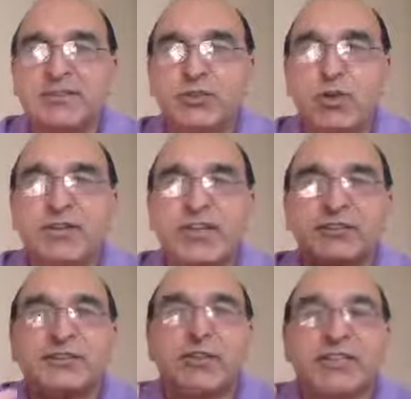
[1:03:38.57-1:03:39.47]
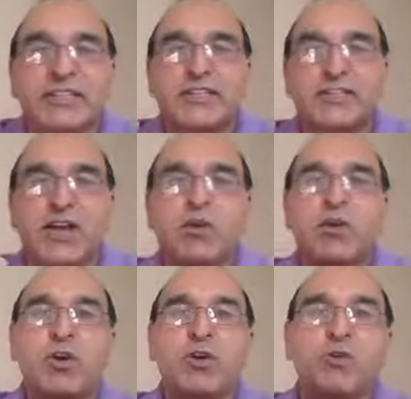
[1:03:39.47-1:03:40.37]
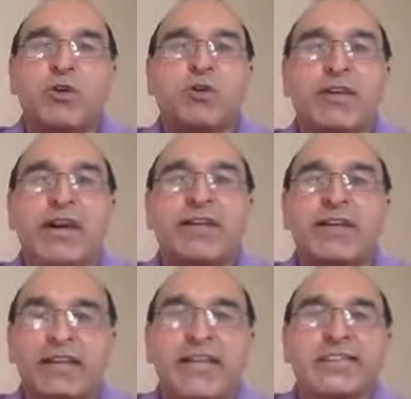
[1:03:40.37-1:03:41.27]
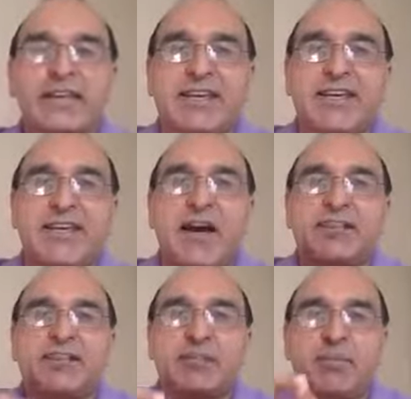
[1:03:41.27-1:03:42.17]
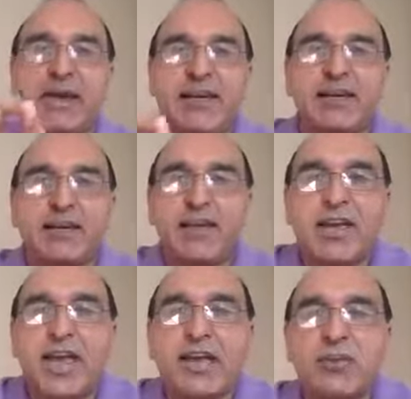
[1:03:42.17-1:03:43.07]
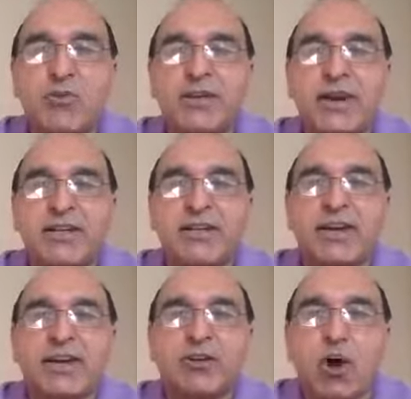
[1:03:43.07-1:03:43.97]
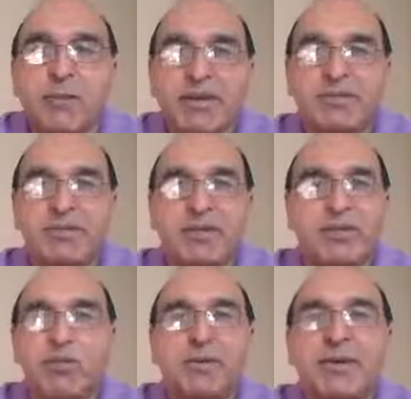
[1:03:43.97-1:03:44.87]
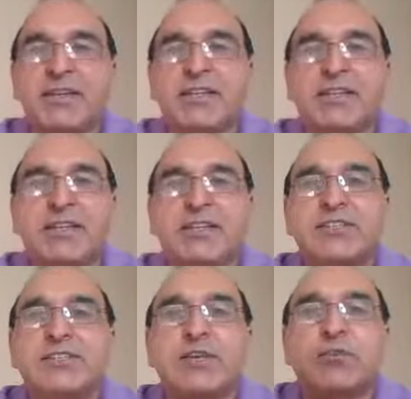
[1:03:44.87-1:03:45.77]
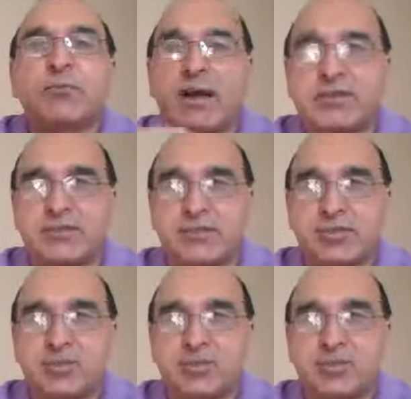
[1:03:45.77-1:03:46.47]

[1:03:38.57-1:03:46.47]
You are confusing things now. When you are writing an essay on CPEC and you are writing on economics, you will be getting 0 marks.